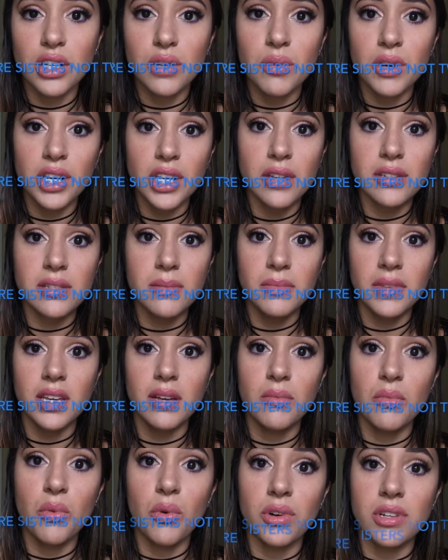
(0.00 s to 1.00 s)
You want to use
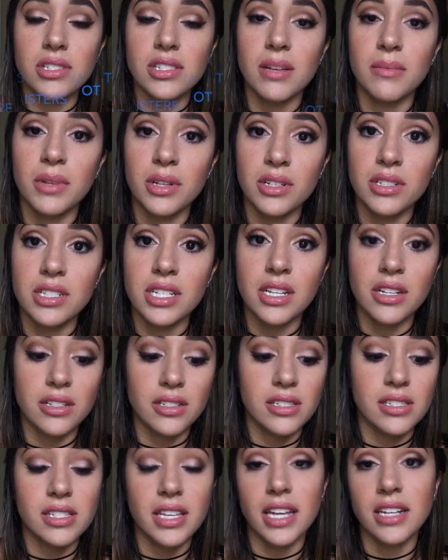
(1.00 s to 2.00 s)
something more similar to your
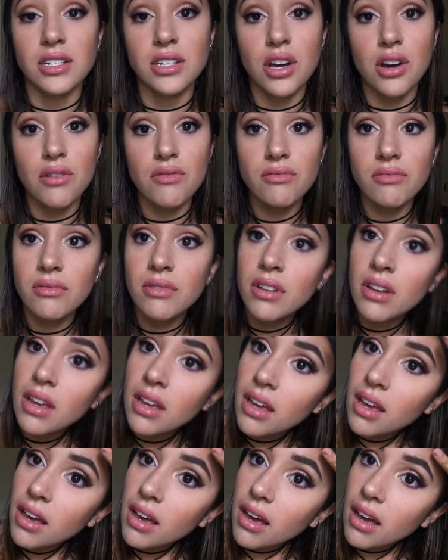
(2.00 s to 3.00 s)
skin tone,
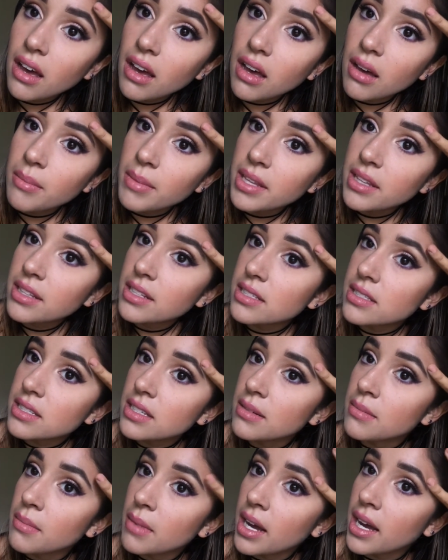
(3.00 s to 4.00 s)
at least
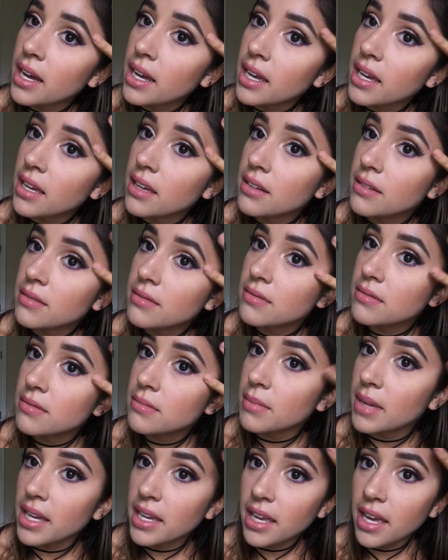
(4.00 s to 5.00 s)
in my
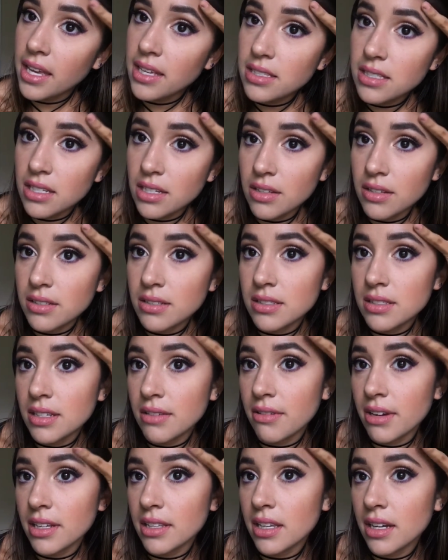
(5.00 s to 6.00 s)
case, and you can
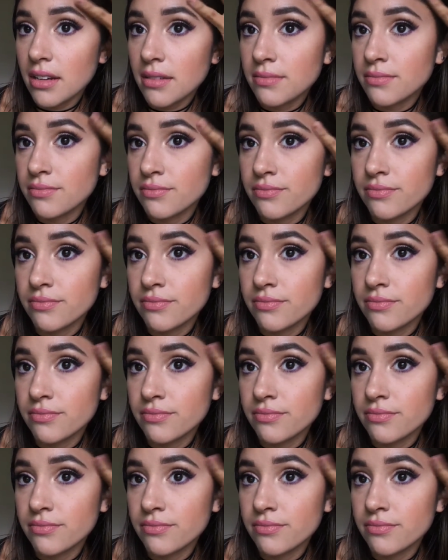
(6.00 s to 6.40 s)
see right there,